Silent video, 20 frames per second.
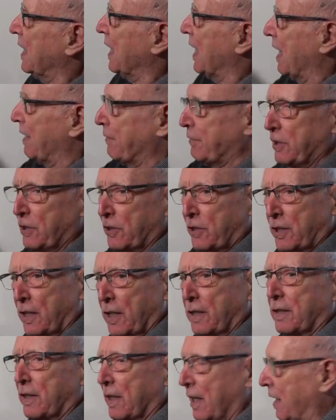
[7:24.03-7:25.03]
Having
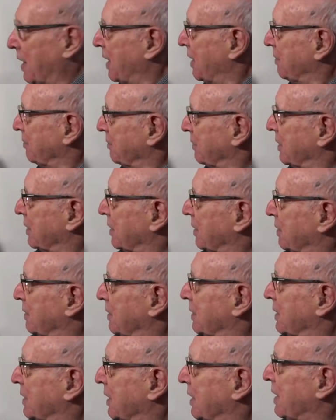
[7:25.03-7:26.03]
said that, you know,
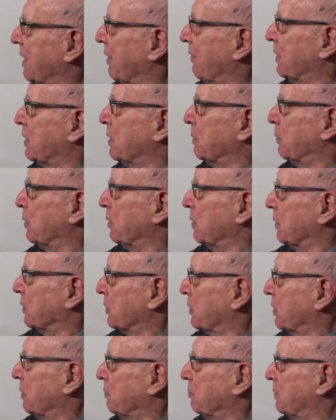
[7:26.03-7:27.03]
it's inevitable
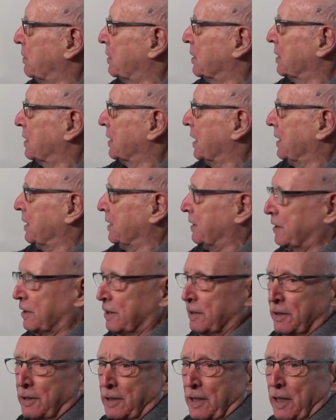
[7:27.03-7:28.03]
that some stage
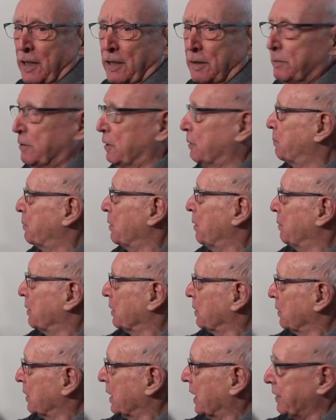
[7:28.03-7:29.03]
in the game you're probably
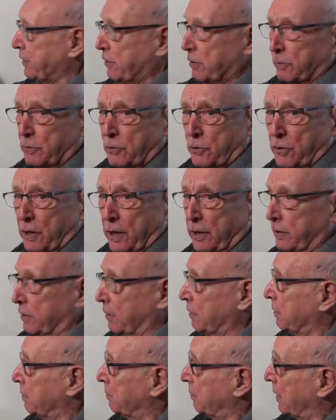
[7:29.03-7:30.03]
going to end up straight
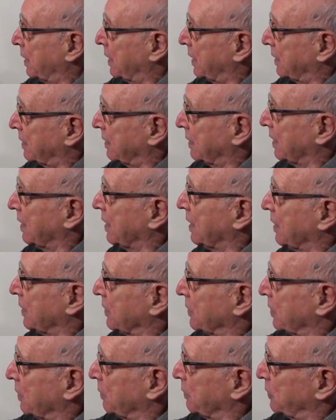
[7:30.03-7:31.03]
on the black.
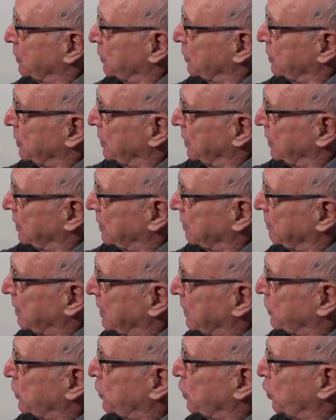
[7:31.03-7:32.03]
So we just need to
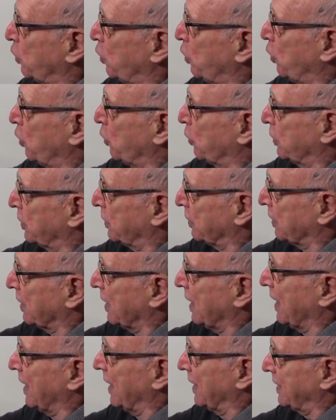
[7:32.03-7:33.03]
make sure that,
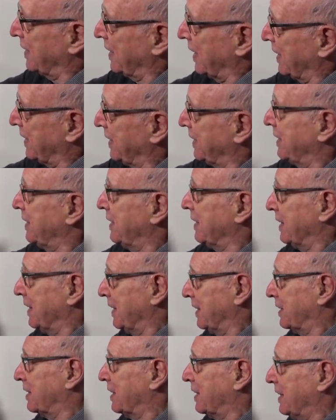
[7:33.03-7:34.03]
again,
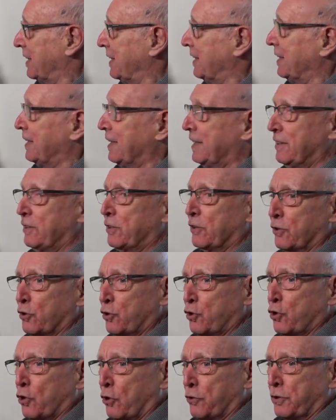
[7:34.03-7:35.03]
he's leaning into the
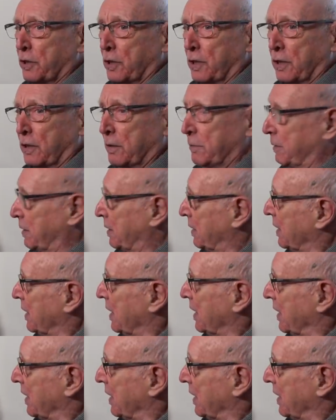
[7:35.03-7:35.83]
shot a little bit.